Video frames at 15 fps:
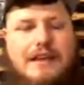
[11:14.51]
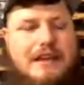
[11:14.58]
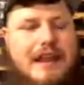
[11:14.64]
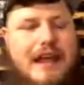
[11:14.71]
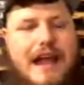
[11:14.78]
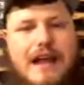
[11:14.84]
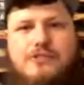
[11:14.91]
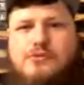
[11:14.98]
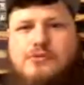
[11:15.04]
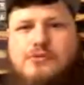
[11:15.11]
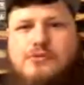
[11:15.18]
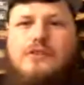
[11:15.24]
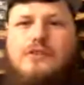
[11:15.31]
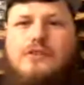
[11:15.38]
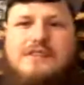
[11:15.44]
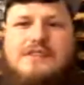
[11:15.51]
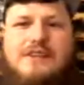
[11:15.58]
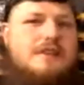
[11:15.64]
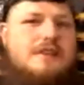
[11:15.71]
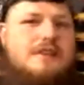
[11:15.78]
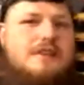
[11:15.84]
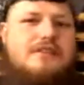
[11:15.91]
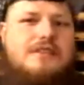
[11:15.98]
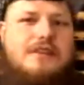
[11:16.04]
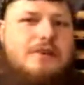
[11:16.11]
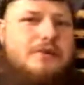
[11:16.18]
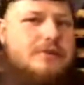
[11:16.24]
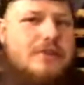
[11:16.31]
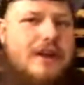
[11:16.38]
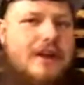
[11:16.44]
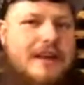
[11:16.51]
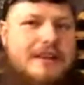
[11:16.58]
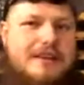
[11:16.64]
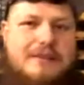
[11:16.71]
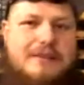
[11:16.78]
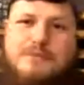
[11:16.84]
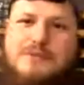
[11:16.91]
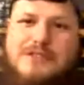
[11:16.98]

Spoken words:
a natural scent that you'd like